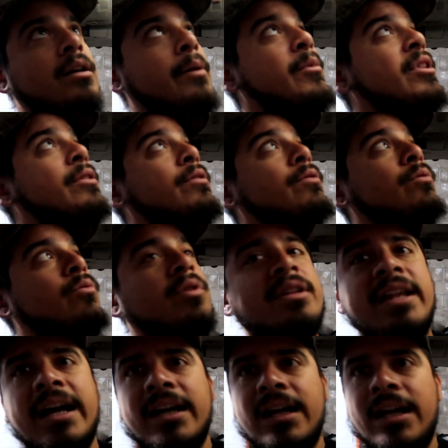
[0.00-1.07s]
I mean,
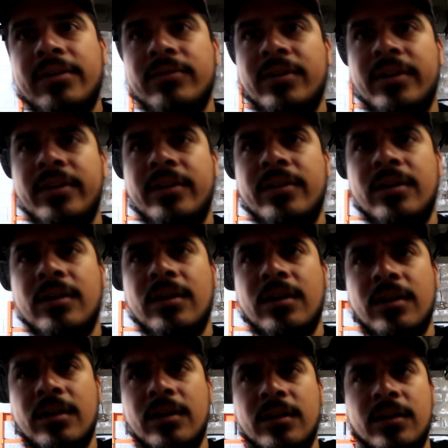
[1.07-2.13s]
what'd that guy run?
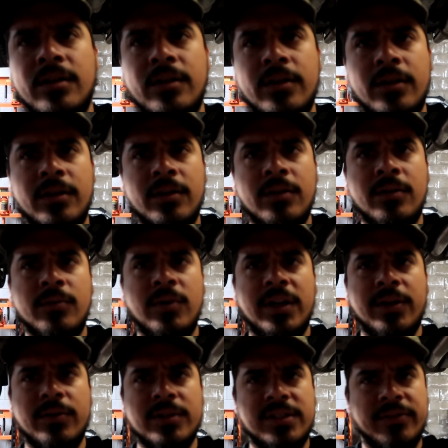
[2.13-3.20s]

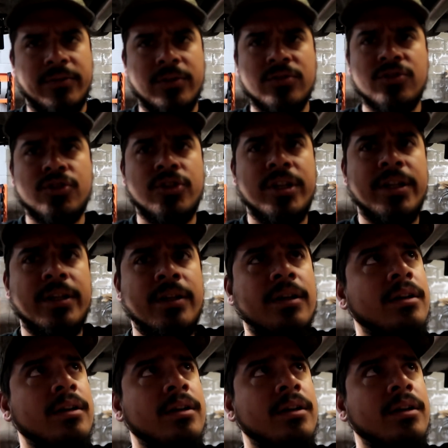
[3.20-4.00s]
What was it? Real Street?